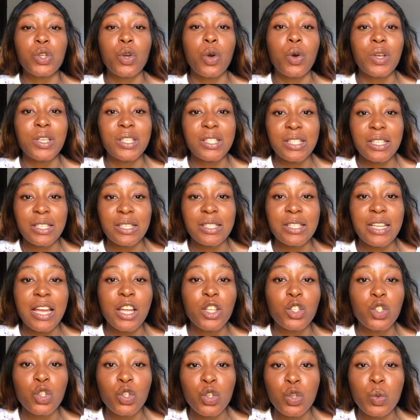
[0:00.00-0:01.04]

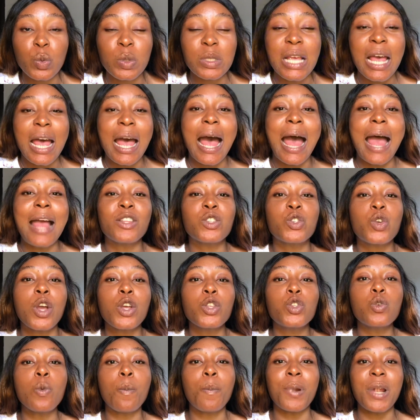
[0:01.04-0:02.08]
consistent use, and it's
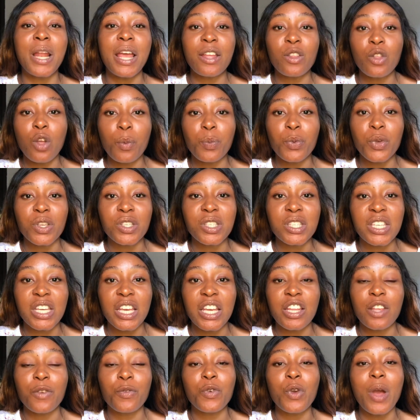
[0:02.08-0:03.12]
going to blend up your
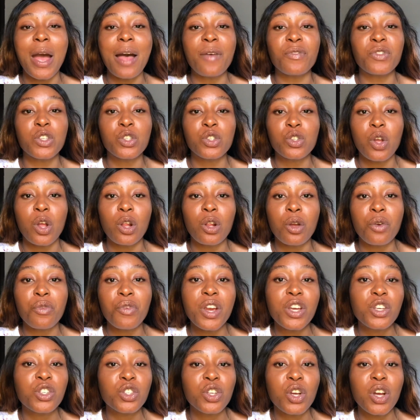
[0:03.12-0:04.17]
skin if you have
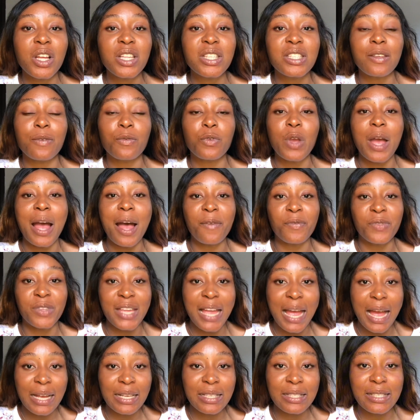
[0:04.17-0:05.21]
discolorations, if you have
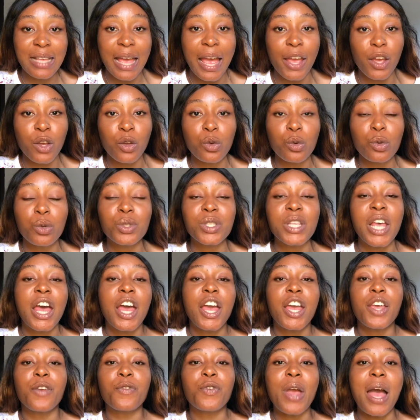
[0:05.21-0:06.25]
dark cycles,
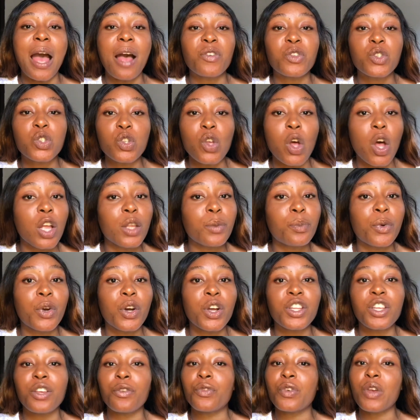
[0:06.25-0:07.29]
if you have
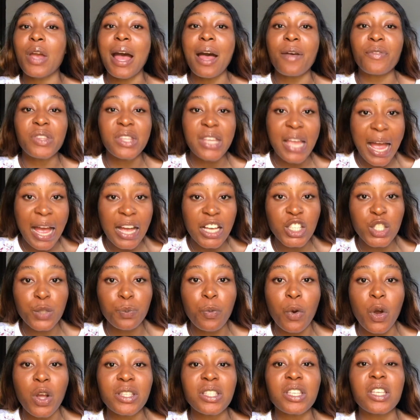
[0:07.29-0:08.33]
sunburn, if you have dark
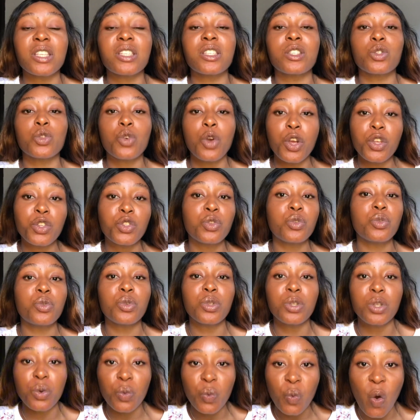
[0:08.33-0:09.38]
spots. It is going to
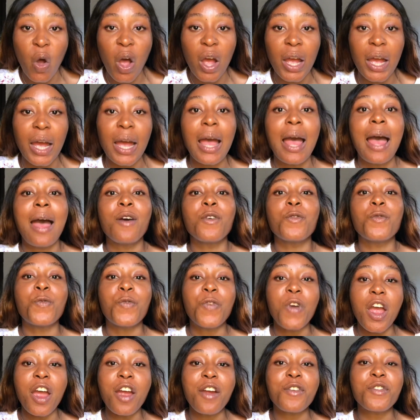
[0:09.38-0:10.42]
do the work
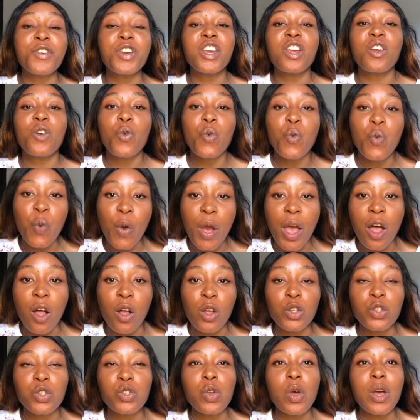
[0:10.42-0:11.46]
very
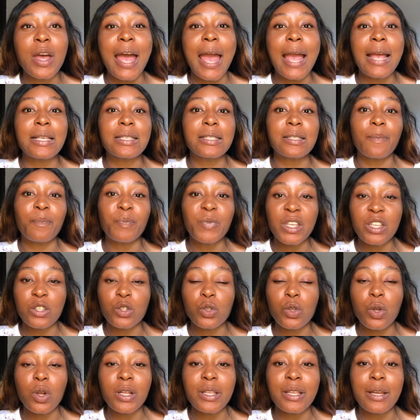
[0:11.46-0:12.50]
well. So guys,
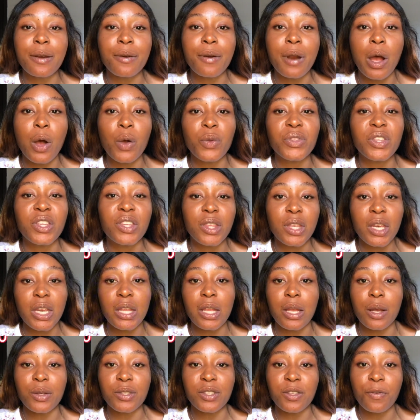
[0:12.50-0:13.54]
it's sold around
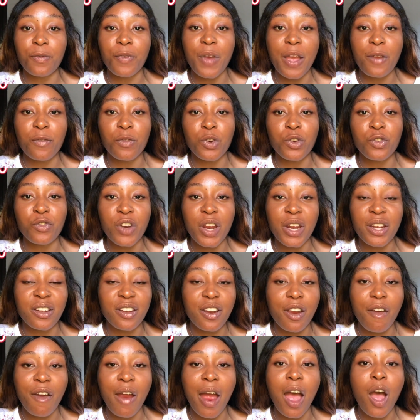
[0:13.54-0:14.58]
3,500
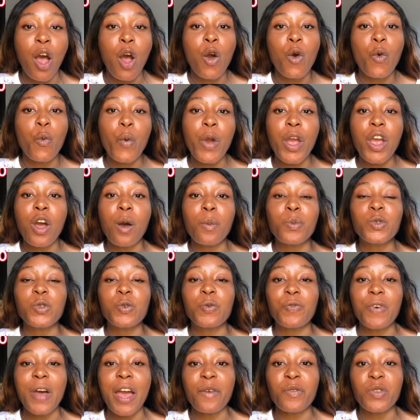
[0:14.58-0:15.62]
naira way up to
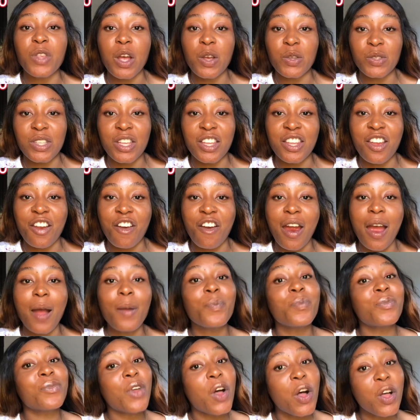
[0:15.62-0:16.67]
5,000 naira,
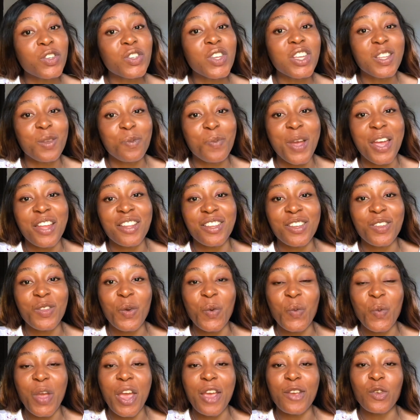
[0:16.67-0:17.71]
also depending
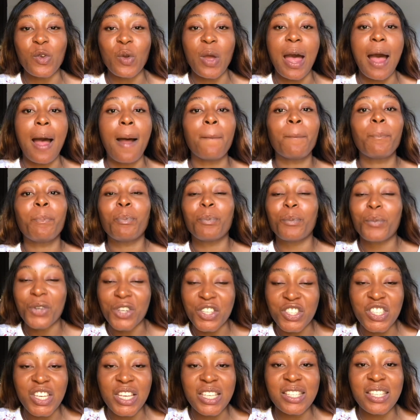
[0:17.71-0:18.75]
on where you are
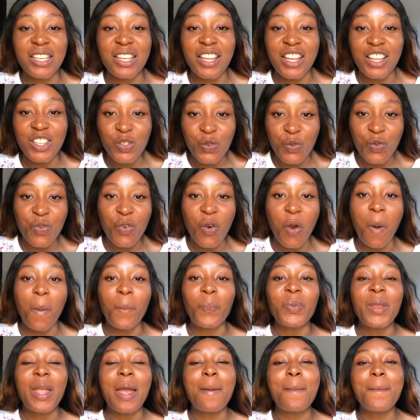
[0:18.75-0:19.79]
purchasing it from.